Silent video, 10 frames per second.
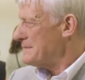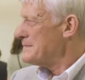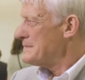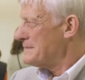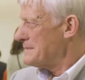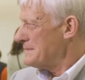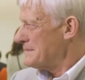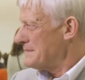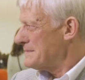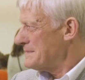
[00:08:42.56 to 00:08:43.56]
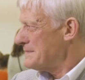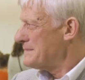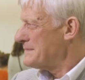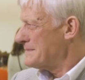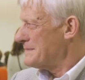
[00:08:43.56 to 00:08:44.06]

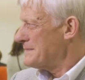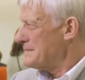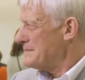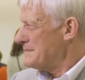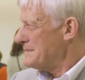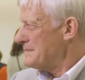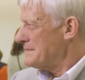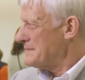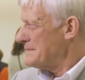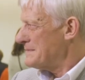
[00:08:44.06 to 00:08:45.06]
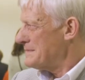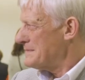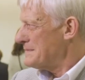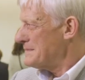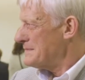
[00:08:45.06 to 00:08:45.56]

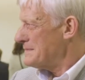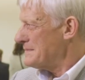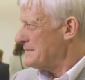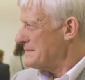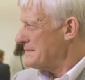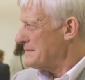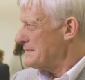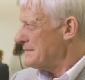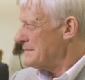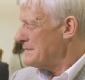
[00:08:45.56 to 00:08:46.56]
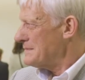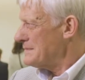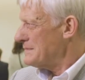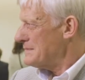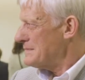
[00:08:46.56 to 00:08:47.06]

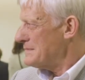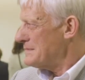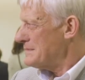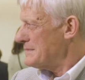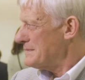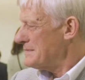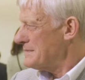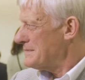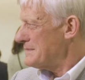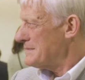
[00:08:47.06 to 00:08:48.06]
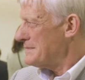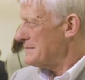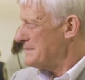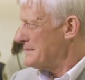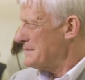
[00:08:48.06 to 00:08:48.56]

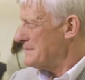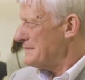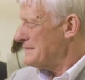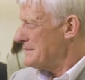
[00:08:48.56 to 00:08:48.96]
[no speech]